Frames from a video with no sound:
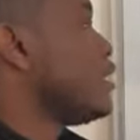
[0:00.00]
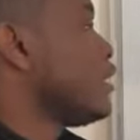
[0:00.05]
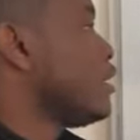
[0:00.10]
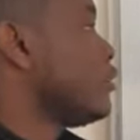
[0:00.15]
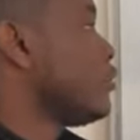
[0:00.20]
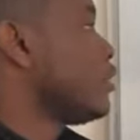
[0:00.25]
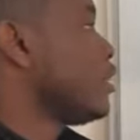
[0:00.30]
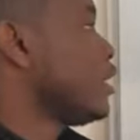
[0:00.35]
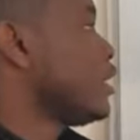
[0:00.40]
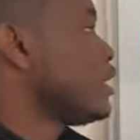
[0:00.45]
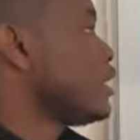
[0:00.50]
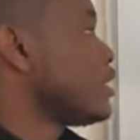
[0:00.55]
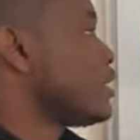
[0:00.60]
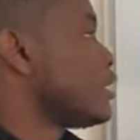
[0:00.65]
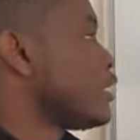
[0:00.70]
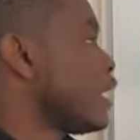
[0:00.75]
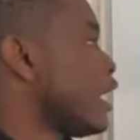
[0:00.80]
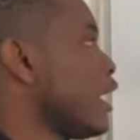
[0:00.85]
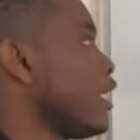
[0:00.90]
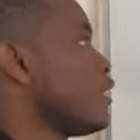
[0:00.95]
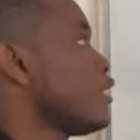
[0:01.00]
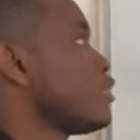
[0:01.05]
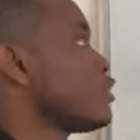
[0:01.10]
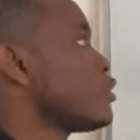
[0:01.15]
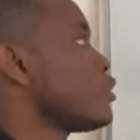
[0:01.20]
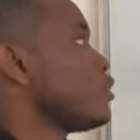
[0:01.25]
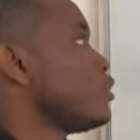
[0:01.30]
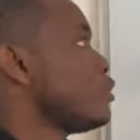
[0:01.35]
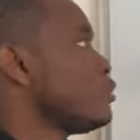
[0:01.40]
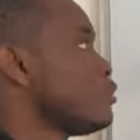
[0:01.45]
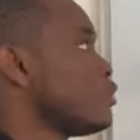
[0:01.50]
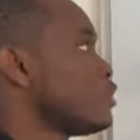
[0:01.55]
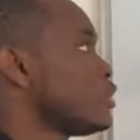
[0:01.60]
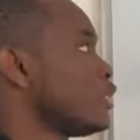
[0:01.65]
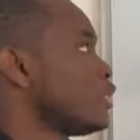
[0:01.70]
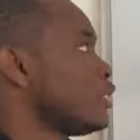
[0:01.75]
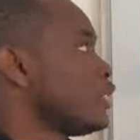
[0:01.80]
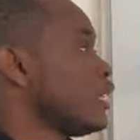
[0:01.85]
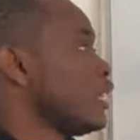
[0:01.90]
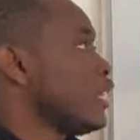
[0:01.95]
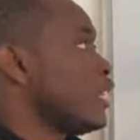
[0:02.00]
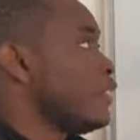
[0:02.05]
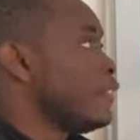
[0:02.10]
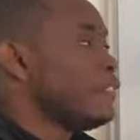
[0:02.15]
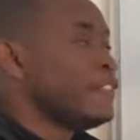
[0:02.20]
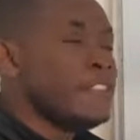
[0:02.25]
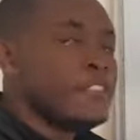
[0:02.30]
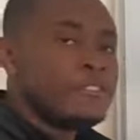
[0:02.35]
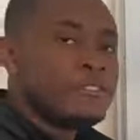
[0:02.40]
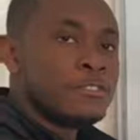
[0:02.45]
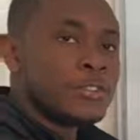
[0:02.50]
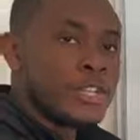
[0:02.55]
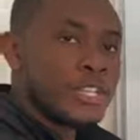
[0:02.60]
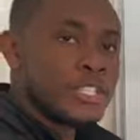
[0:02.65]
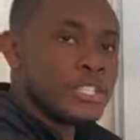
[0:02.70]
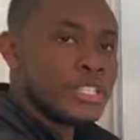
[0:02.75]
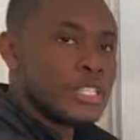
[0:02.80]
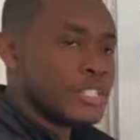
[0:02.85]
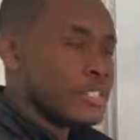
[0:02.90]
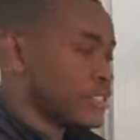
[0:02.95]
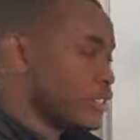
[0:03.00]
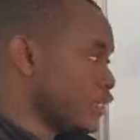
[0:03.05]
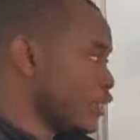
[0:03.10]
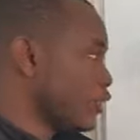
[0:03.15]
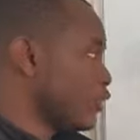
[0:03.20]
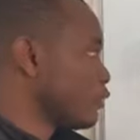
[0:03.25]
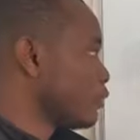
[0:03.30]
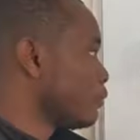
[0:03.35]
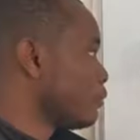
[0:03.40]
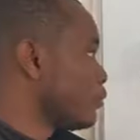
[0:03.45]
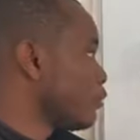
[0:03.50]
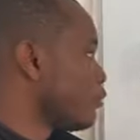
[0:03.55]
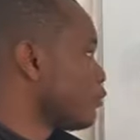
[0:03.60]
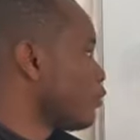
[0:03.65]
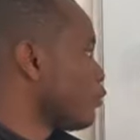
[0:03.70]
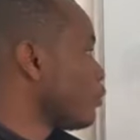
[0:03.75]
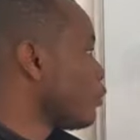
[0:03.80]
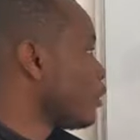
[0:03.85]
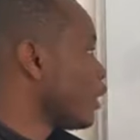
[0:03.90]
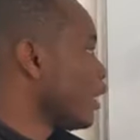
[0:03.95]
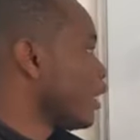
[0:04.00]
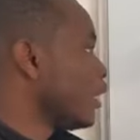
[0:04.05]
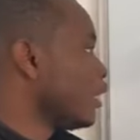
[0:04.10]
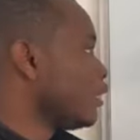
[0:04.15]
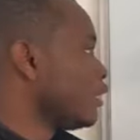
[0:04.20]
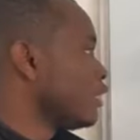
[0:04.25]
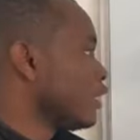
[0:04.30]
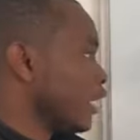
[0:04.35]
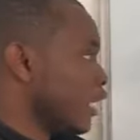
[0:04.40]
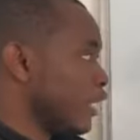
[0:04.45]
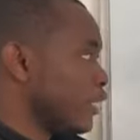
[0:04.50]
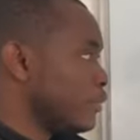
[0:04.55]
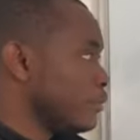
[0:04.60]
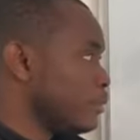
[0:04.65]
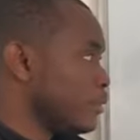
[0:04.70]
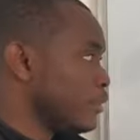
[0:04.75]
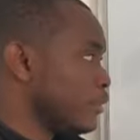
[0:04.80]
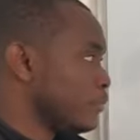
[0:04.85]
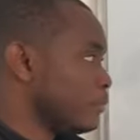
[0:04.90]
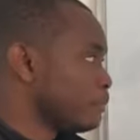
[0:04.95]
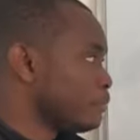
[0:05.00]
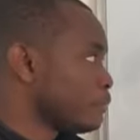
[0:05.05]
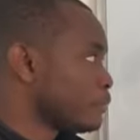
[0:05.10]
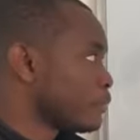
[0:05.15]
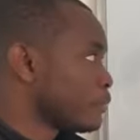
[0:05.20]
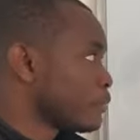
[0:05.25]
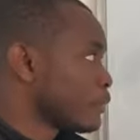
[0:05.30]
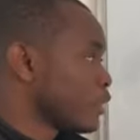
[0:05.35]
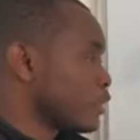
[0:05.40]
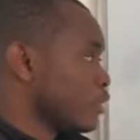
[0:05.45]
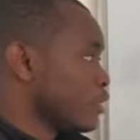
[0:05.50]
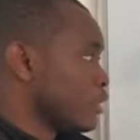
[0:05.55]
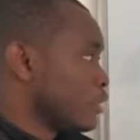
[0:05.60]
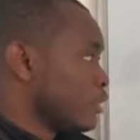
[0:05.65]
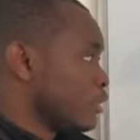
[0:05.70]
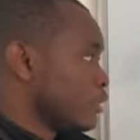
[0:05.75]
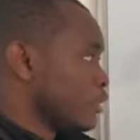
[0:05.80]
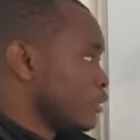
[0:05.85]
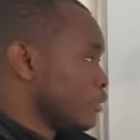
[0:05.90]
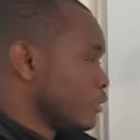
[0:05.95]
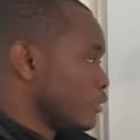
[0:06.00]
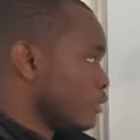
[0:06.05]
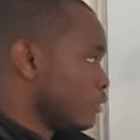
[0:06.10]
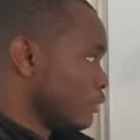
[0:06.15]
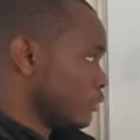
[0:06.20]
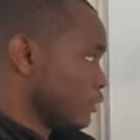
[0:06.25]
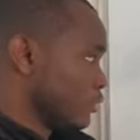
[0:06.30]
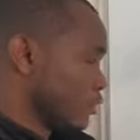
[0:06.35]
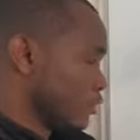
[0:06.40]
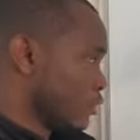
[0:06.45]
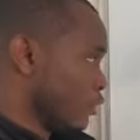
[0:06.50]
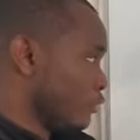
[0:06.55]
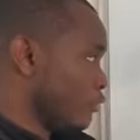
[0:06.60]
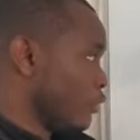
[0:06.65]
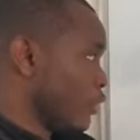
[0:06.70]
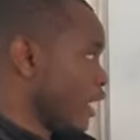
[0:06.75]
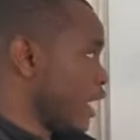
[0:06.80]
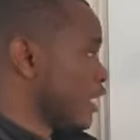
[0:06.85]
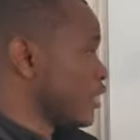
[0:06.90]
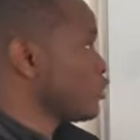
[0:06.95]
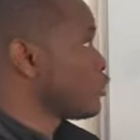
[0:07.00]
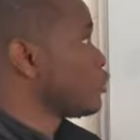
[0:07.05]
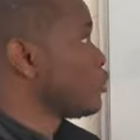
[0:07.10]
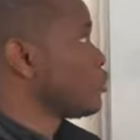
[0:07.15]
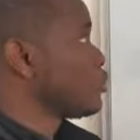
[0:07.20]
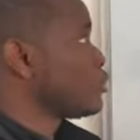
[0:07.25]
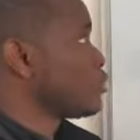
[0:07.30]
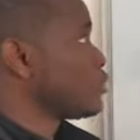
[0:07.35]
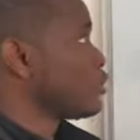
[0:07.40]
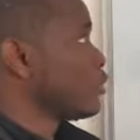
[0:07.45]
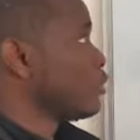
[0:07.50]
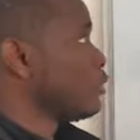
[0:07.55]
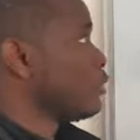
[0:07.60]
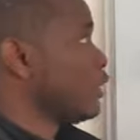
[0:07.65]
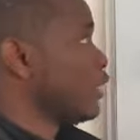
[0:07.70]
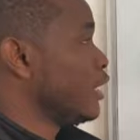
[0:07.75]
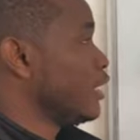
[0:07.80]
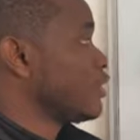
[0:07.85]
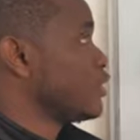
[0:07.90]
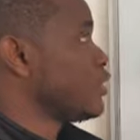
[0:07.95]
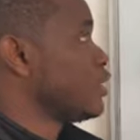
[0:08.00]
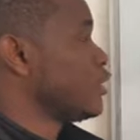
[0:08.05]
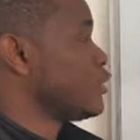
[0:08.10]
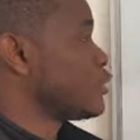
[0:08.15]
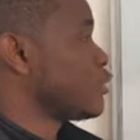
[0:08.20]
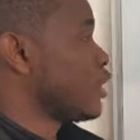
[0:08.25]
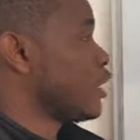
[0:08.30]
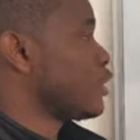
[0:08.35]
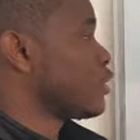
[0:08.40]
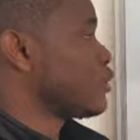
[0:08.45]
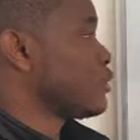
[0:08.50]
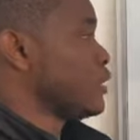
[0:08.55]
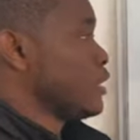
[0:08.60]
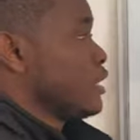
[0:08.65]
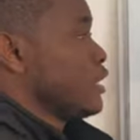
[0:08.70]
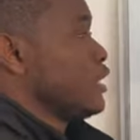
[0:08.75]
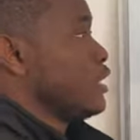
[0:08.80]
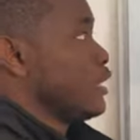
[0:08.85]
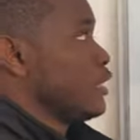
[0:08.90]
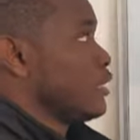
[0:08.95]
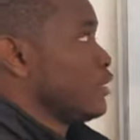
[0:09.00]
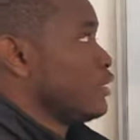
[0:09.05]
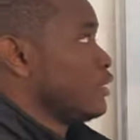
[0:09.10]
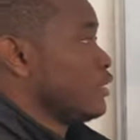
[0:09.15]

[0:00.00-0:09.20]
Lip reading: if there is other solution different than 0 for A and B. So for us to do so, let's then try consider